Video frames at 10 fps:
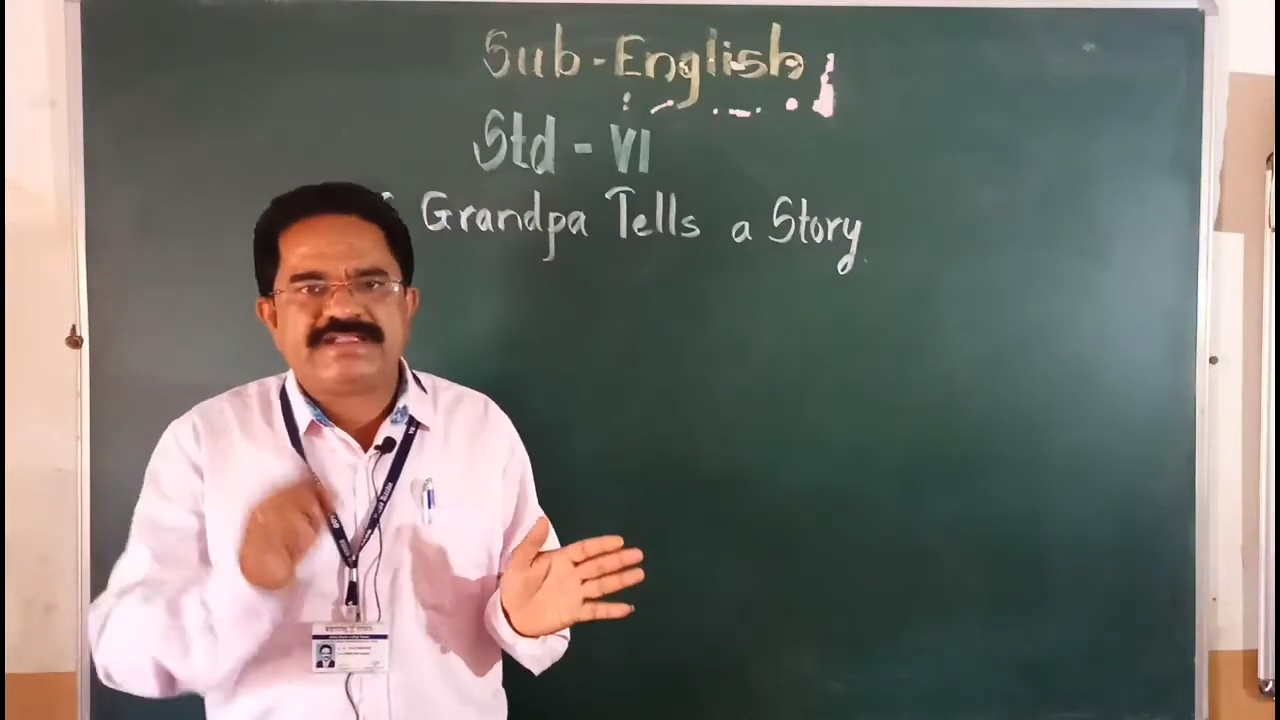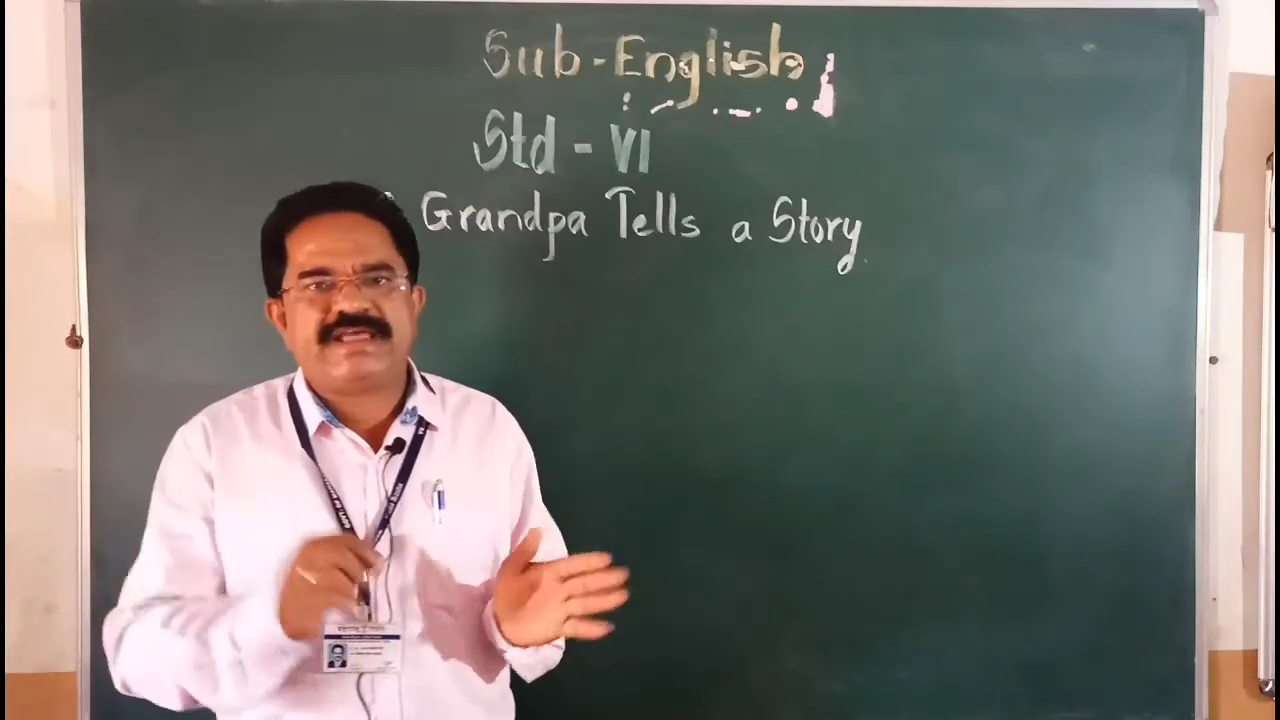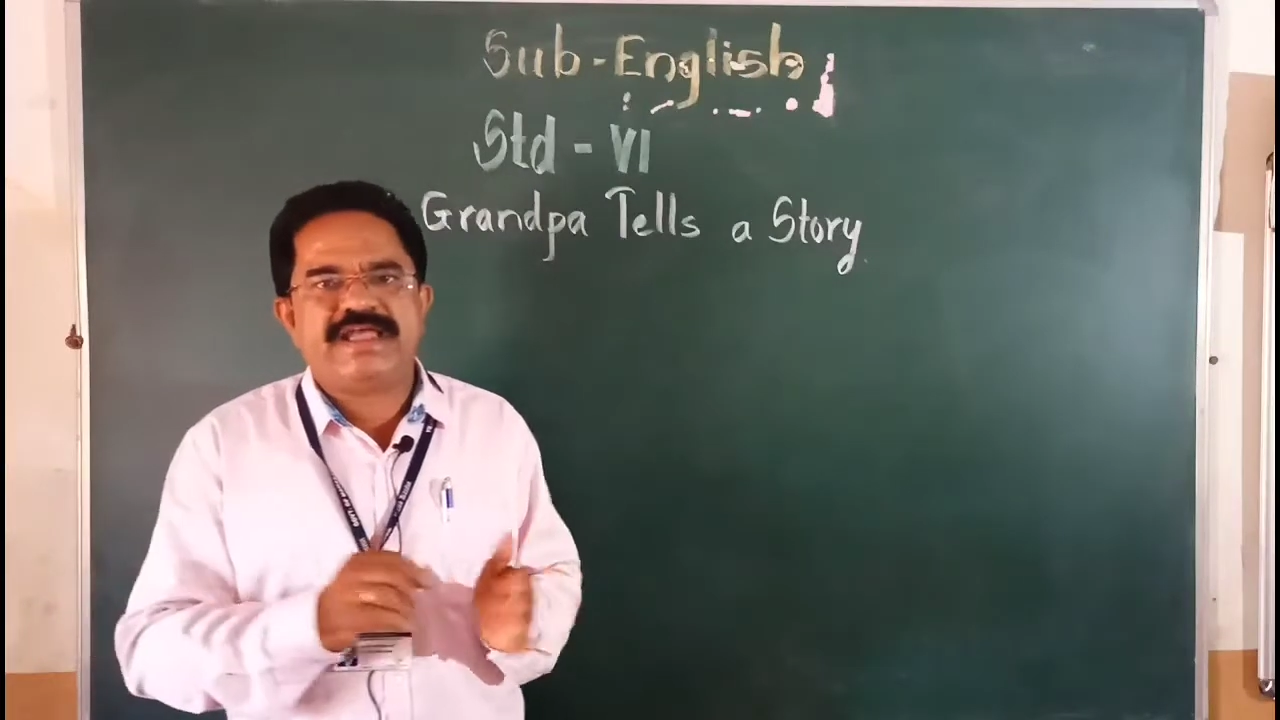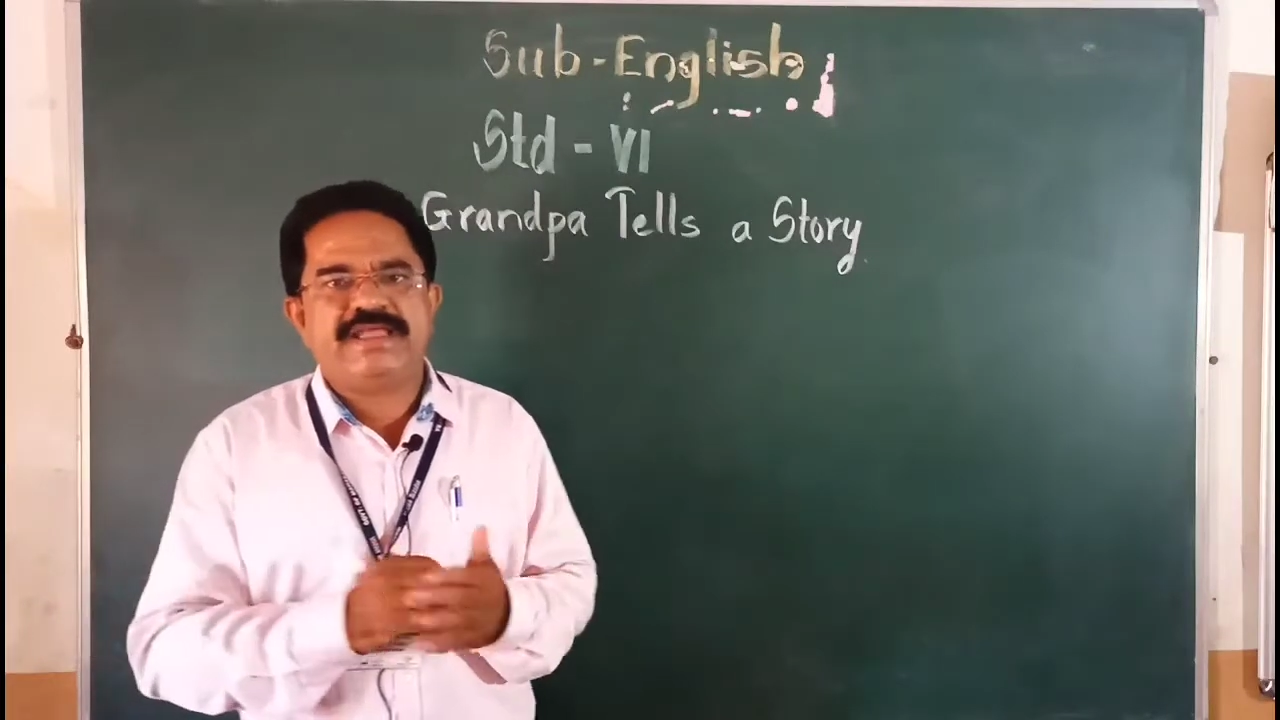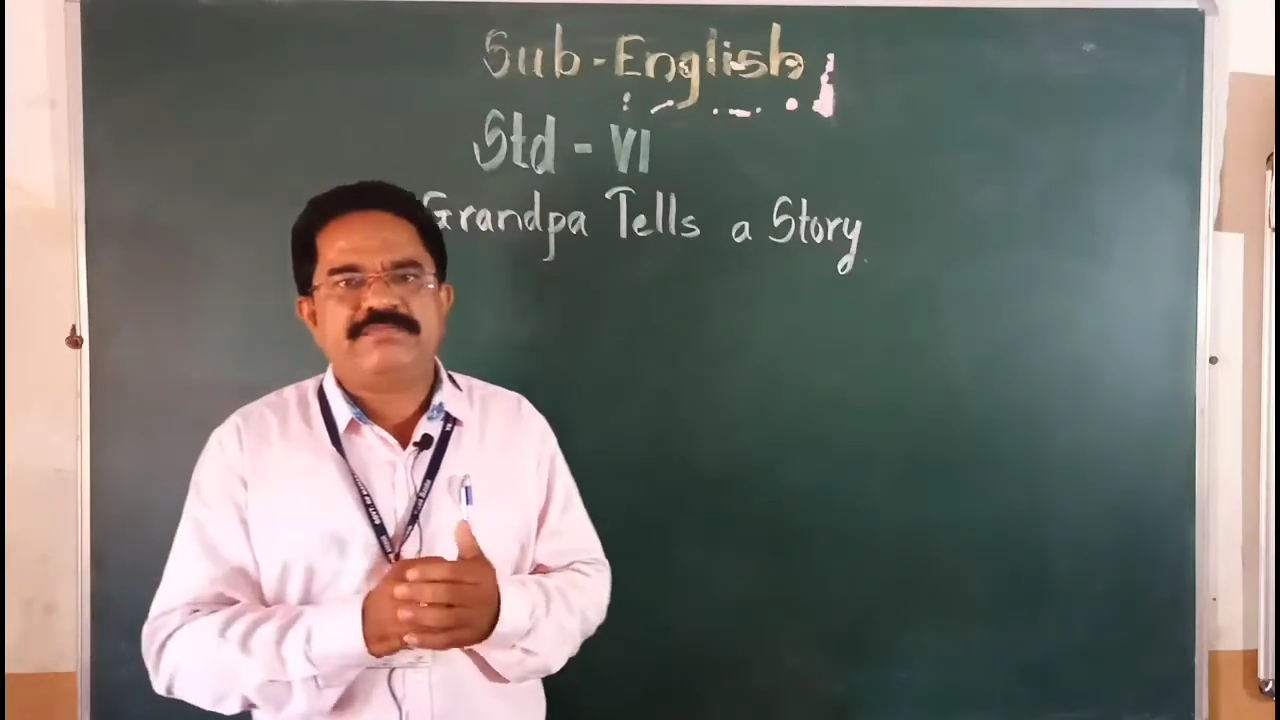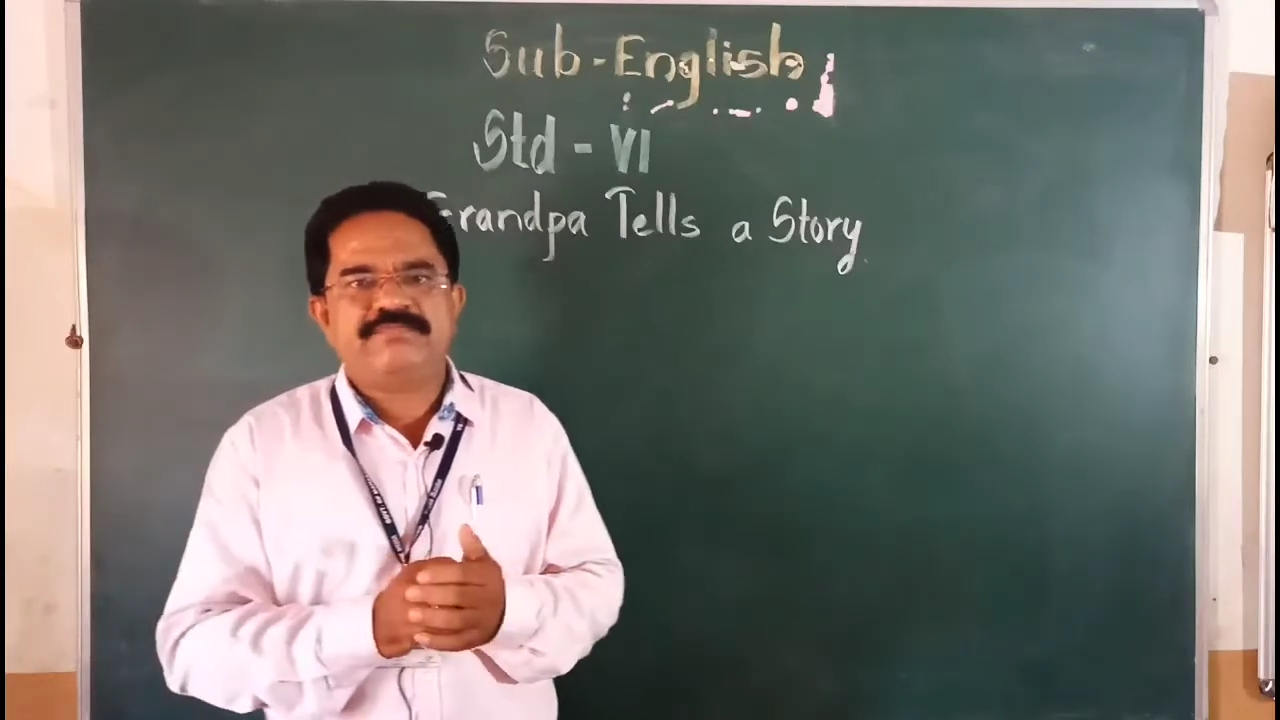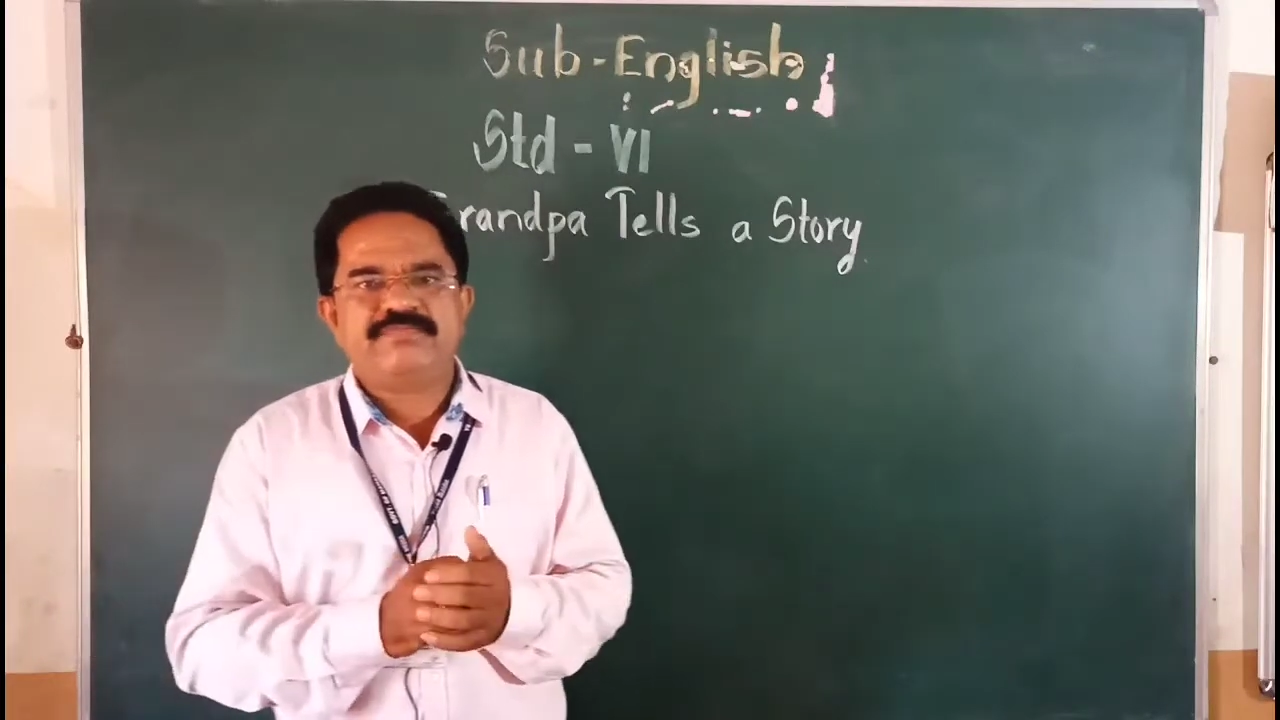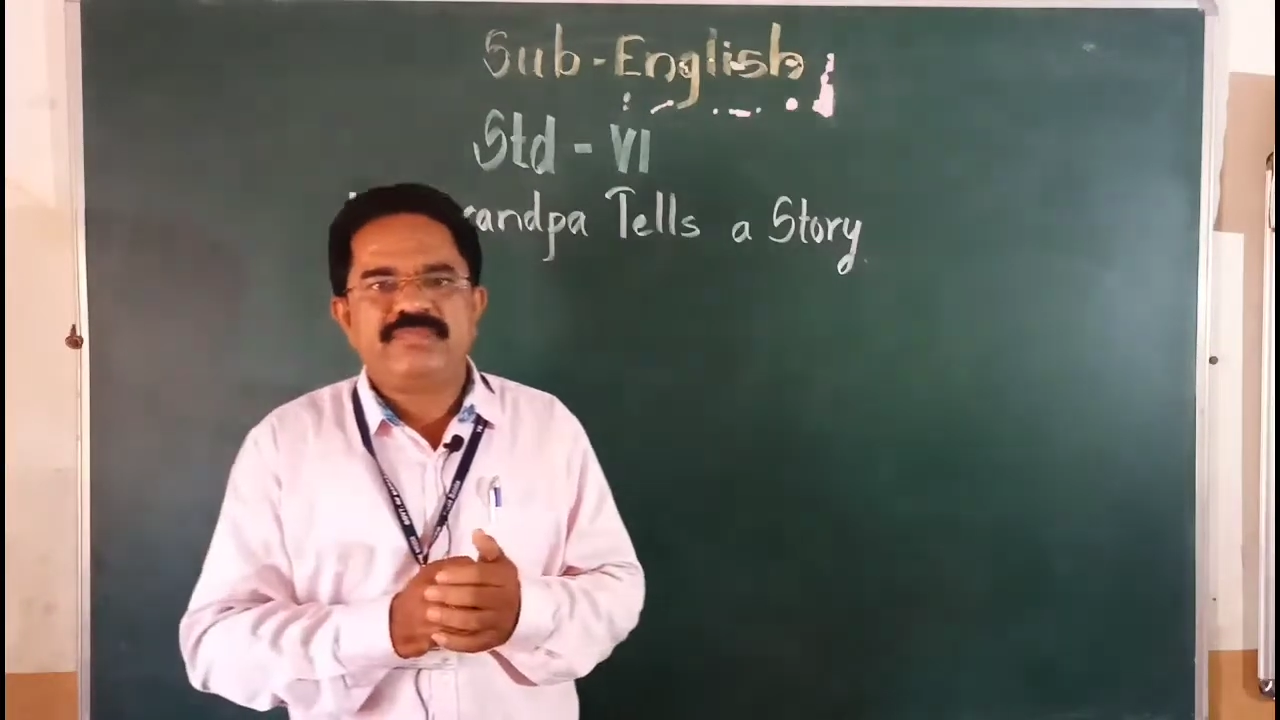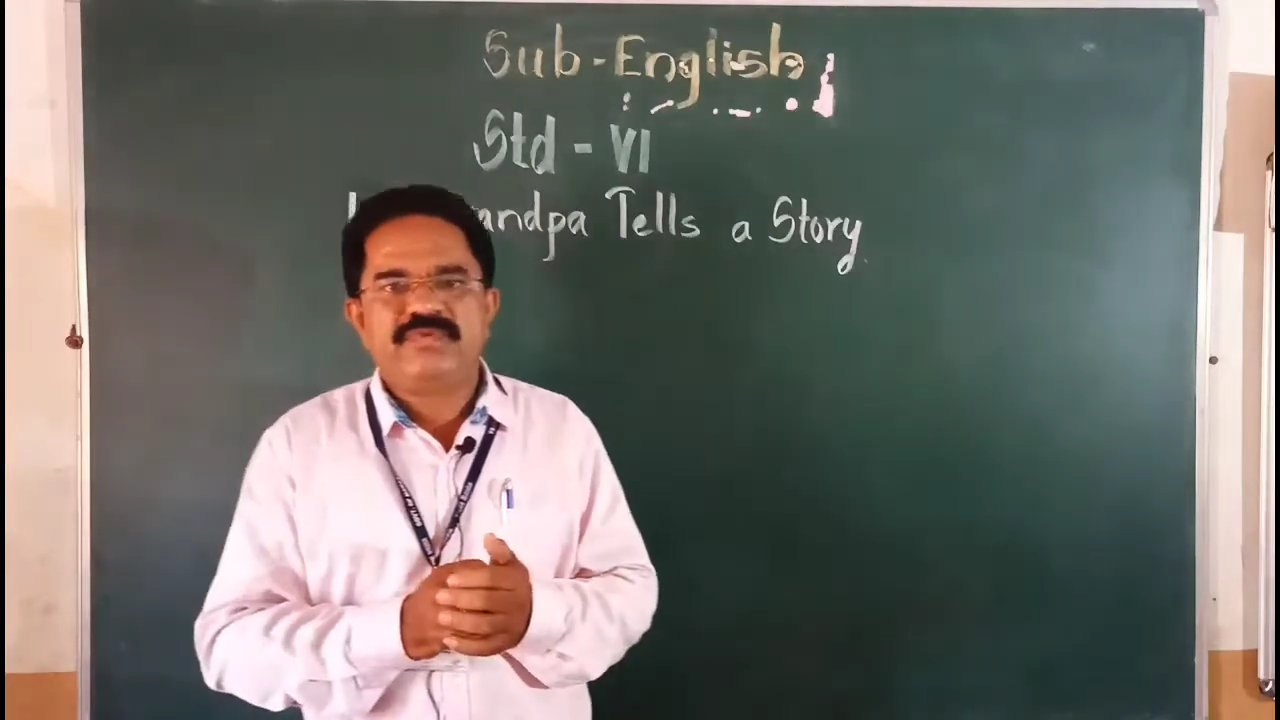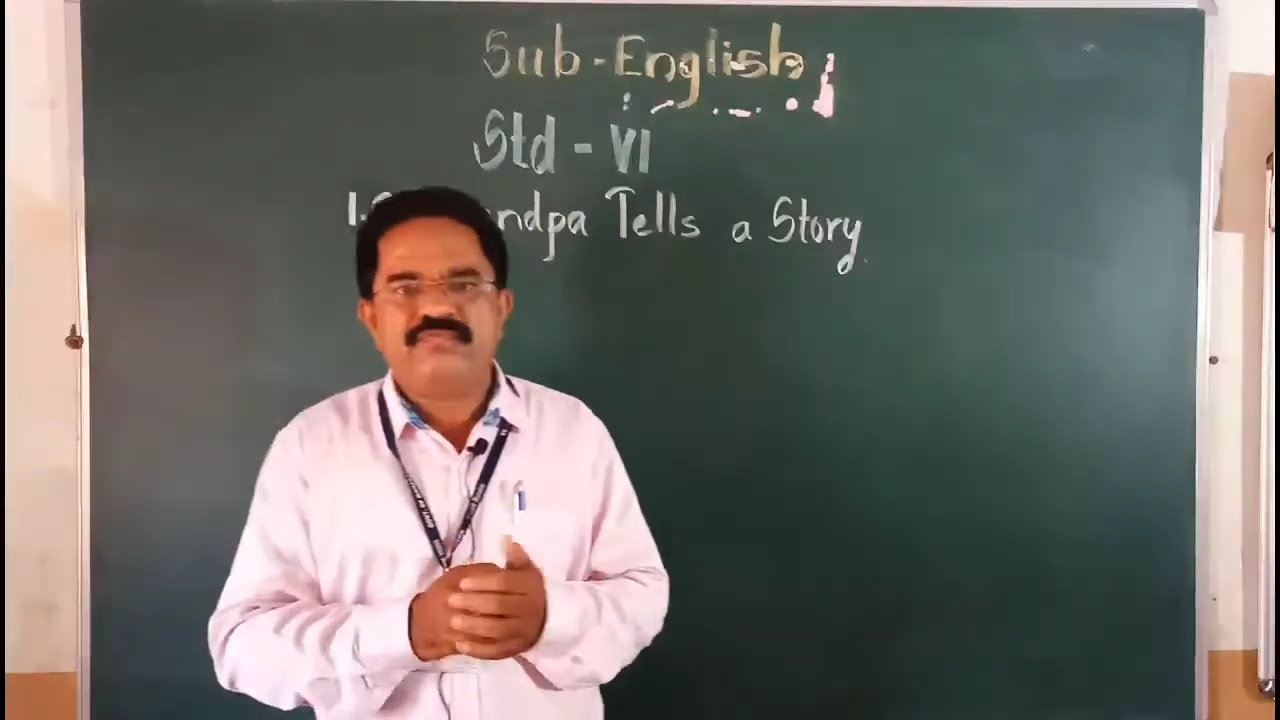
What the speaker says: time